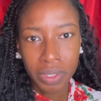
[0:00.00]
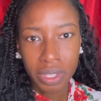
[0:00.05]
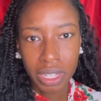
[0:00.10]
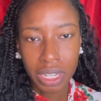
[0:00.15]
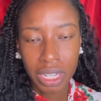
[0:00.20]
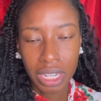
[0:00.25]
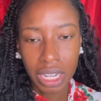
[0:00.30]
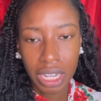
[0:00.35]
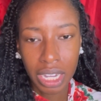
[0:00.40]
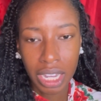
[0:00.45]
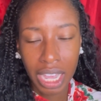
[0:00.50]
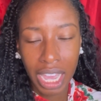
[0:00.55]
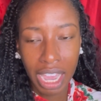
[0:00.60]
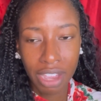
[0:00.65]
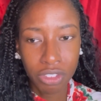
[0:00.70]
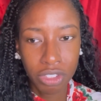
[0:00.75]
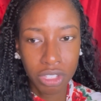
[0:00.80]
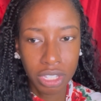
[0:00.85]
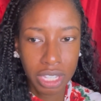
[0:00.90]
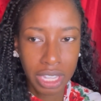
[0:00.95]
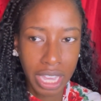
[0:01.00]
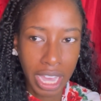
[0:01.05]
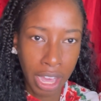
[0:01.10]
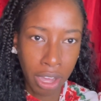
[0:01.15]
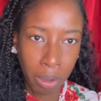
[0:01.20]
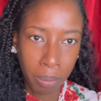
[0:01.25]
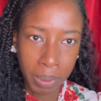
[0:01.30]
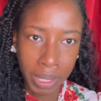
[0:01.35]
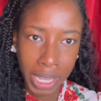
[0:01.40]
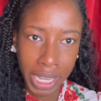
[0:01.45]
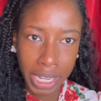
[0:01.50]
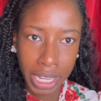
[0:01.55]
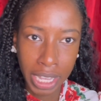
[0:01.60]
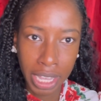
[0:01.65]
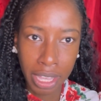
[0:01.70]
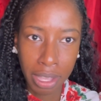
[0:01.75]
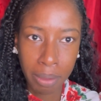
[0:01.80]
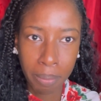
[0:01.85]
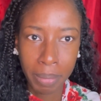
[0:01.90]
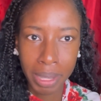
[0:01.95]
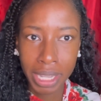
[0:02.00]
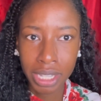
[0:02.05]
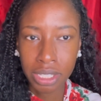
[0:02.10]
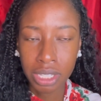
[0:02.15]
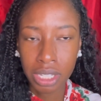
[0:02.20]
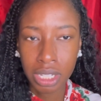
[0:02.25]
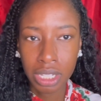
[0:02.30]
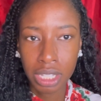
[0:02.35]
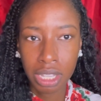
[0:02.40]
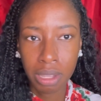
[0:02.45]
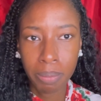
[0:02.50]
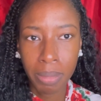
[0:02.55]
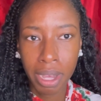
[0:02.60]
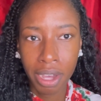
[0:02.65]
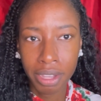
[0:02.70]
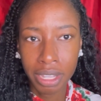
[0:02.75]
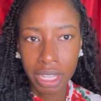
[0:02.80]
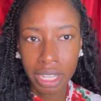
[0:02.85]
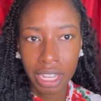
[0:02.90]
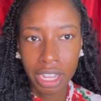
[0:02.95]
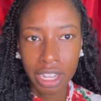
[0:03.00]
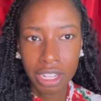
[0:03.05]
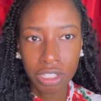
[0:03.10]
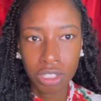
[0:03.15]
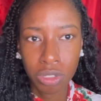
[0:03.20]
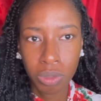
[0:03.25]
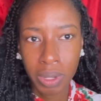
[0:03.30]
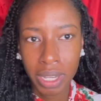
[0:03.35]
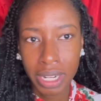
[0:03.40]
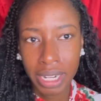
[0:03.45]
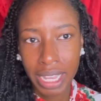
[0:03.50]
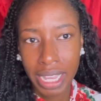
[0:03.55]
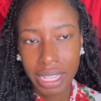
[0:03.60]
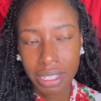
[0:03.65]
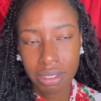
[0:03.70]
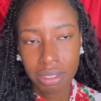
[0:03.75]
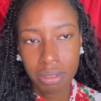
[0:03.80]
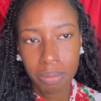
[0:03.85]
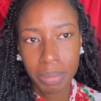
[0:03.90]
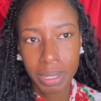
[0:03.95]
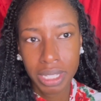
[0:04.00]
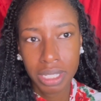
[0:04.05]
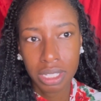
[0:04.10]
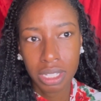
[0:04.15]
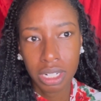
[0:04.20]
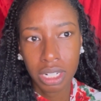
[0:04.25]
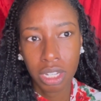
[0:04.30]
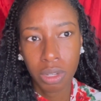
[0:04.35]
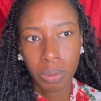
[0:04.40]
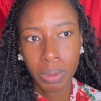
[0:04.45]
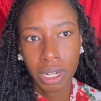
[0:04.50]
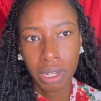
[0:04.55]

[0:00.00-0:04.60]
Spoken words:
After he outplayed him, basically Marie Antoinette basically went